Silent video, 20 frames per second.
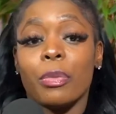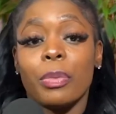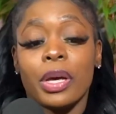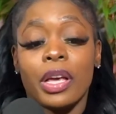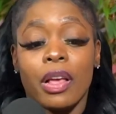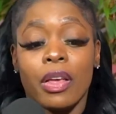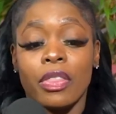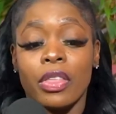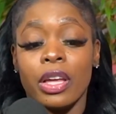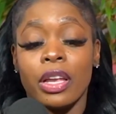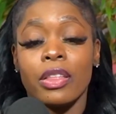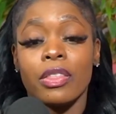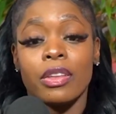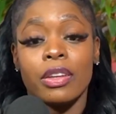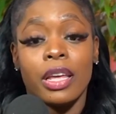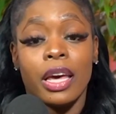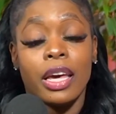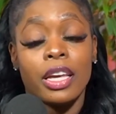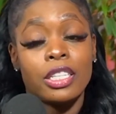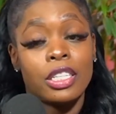Because at the end of the
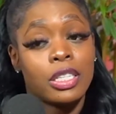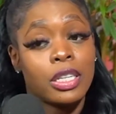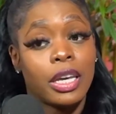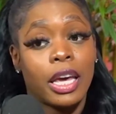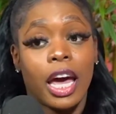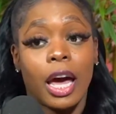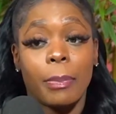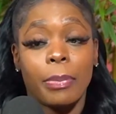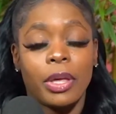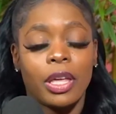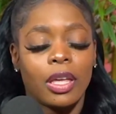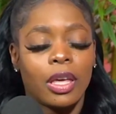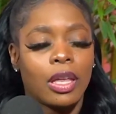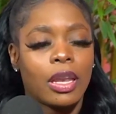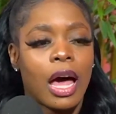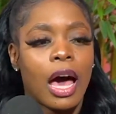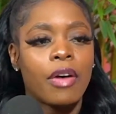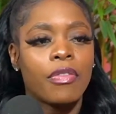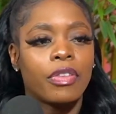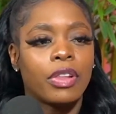day, she happy,
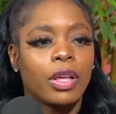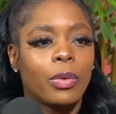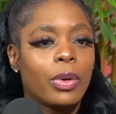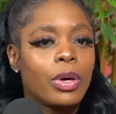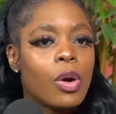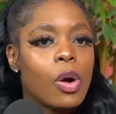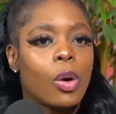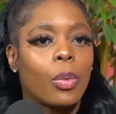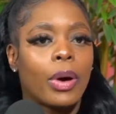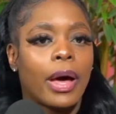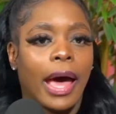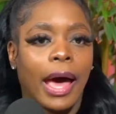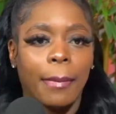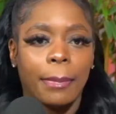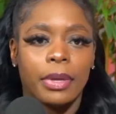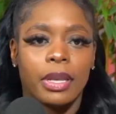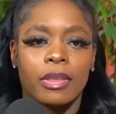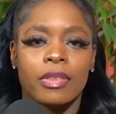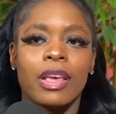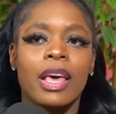and I feel like we going with
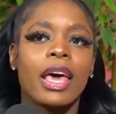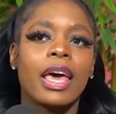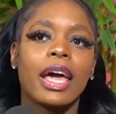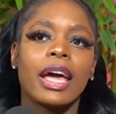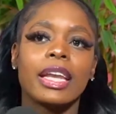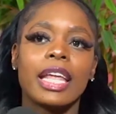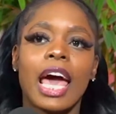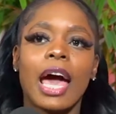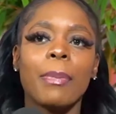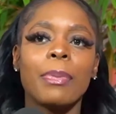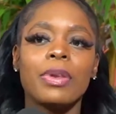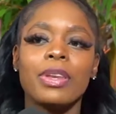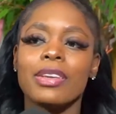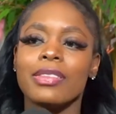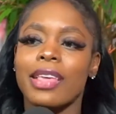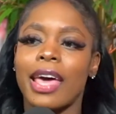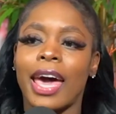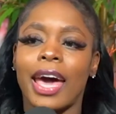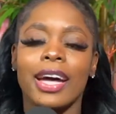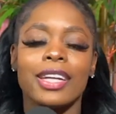happiness, and
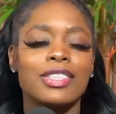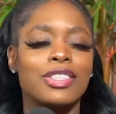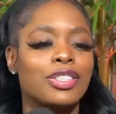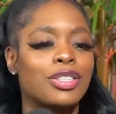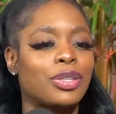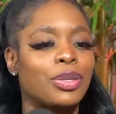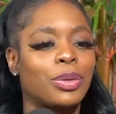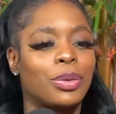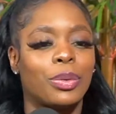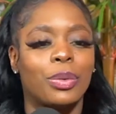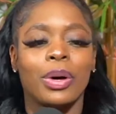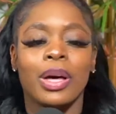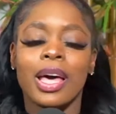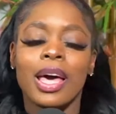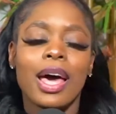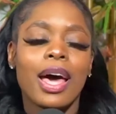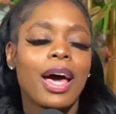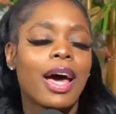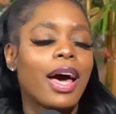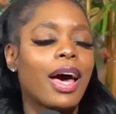happiness adds to,
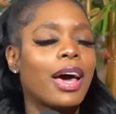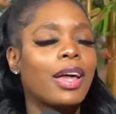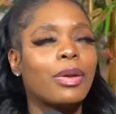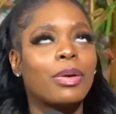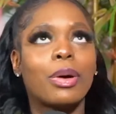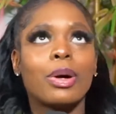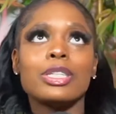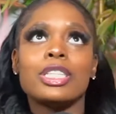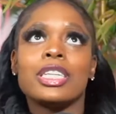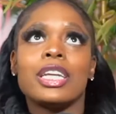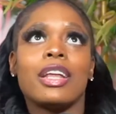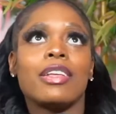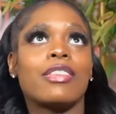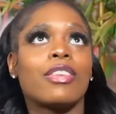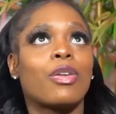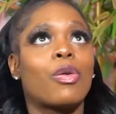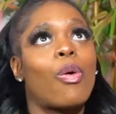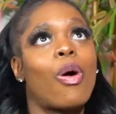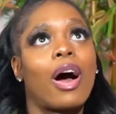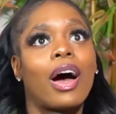I don't know, je ne
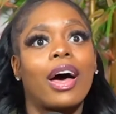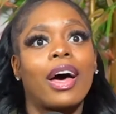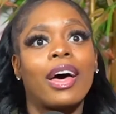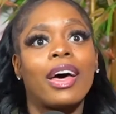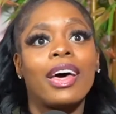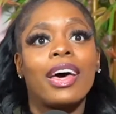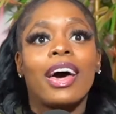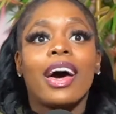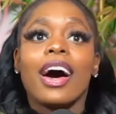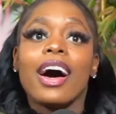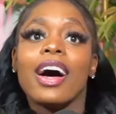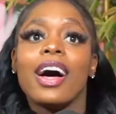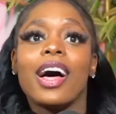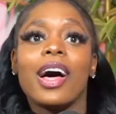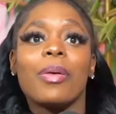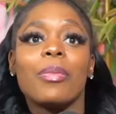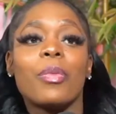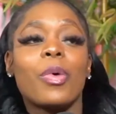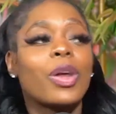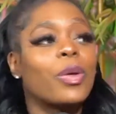sais quoi.
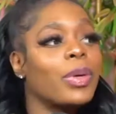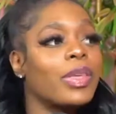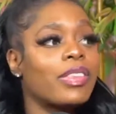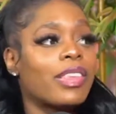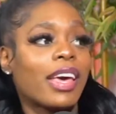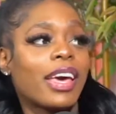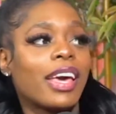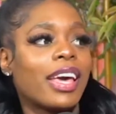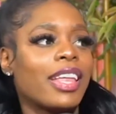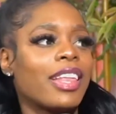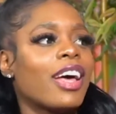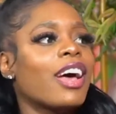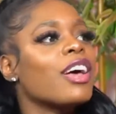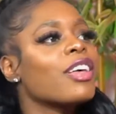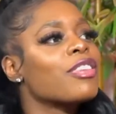What do we say?